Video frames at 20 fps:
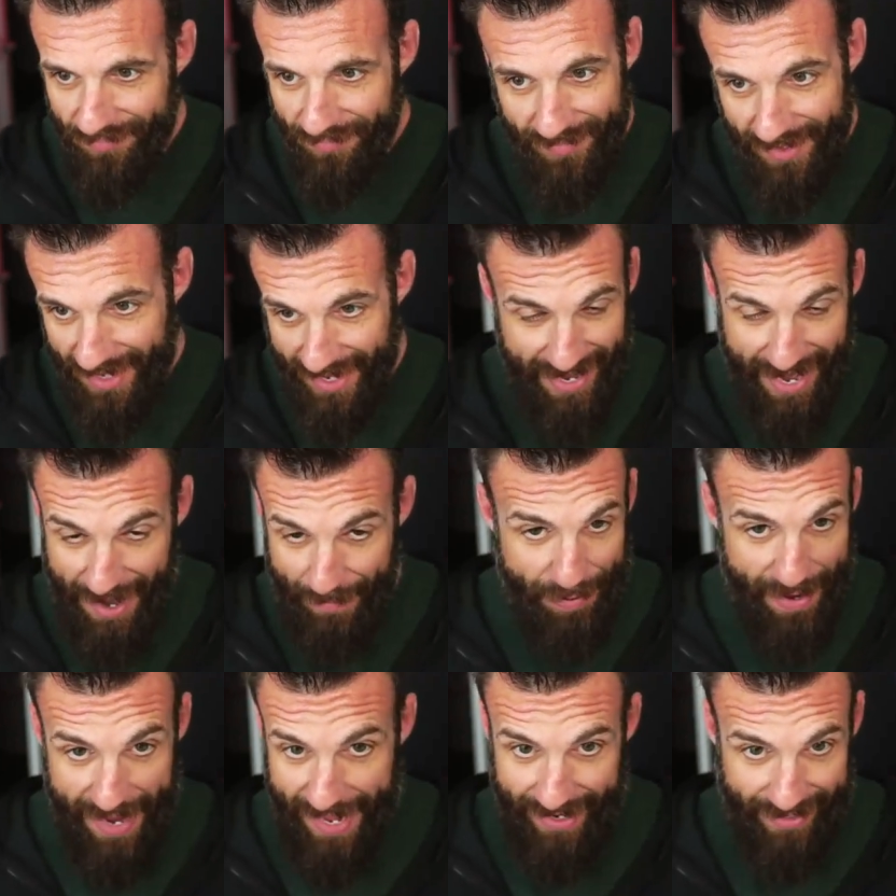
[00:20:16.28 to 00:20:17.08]
And I
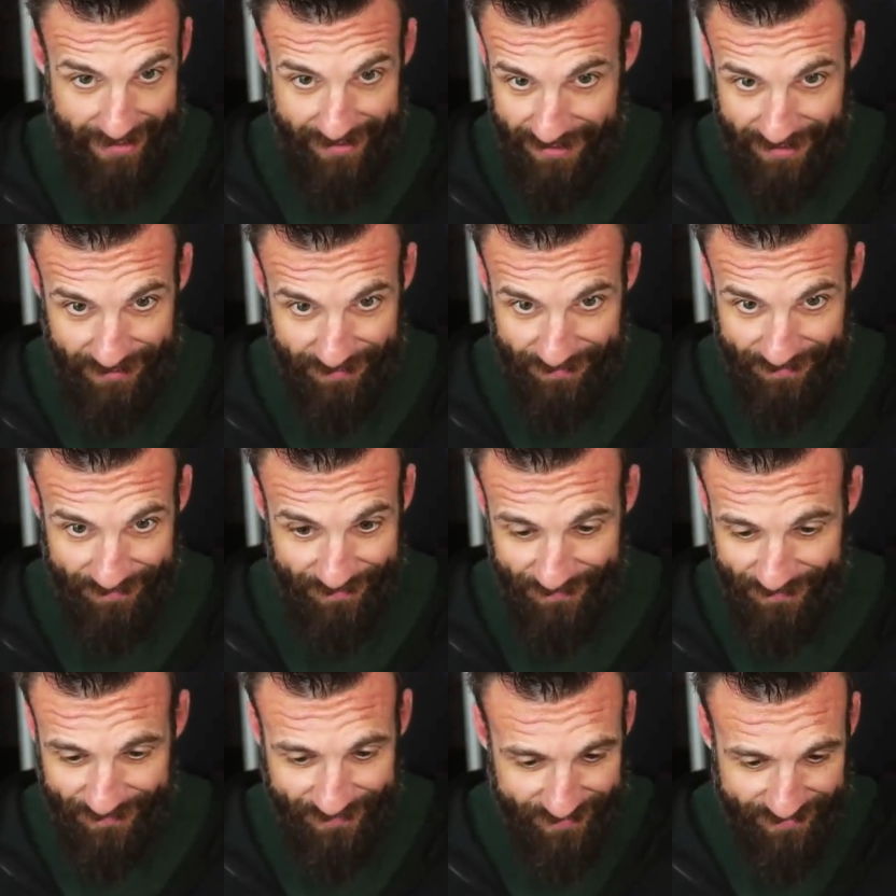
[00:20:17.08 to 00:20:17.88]
panicked
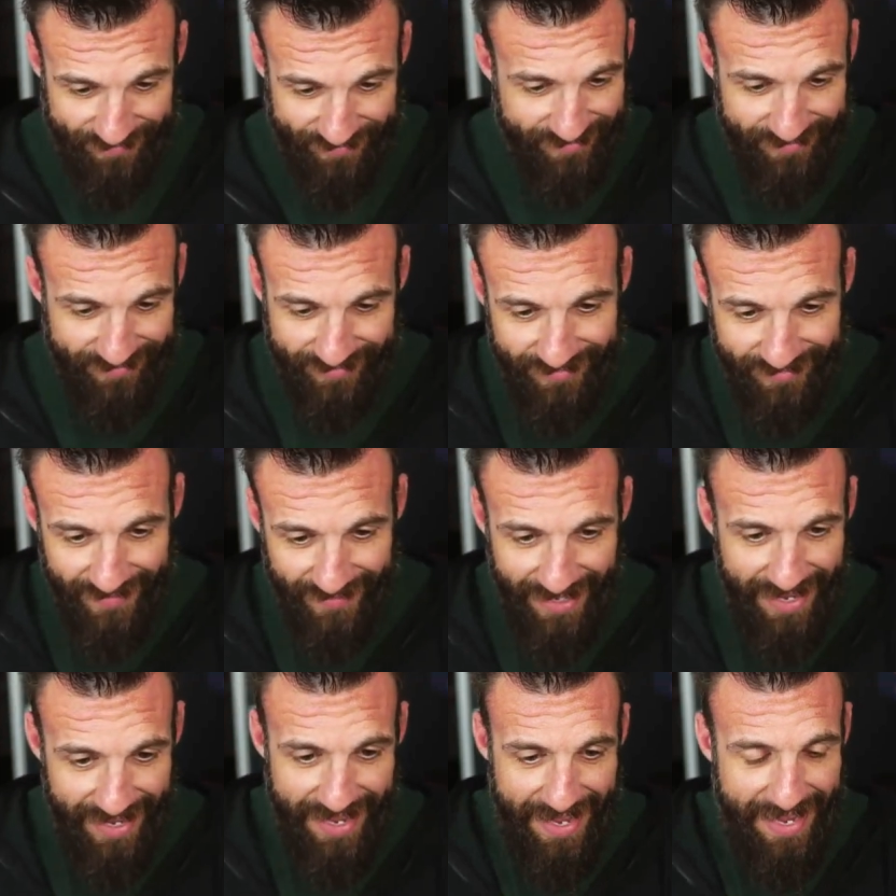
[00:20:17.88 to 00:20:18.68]

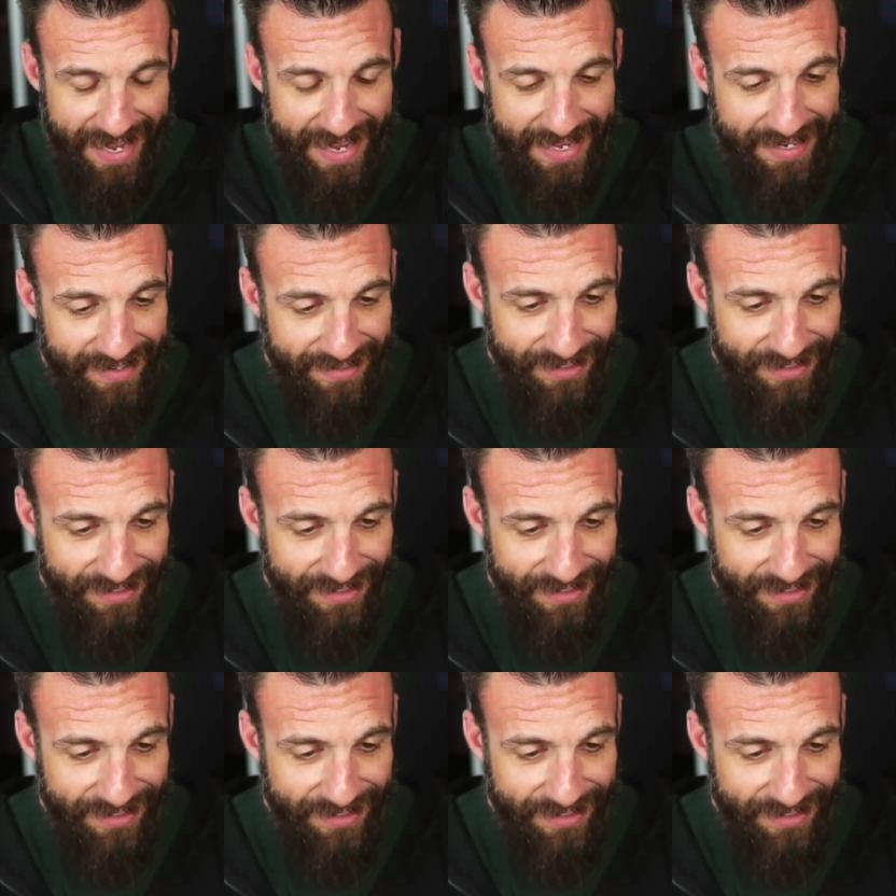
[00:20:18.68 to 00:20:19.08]
and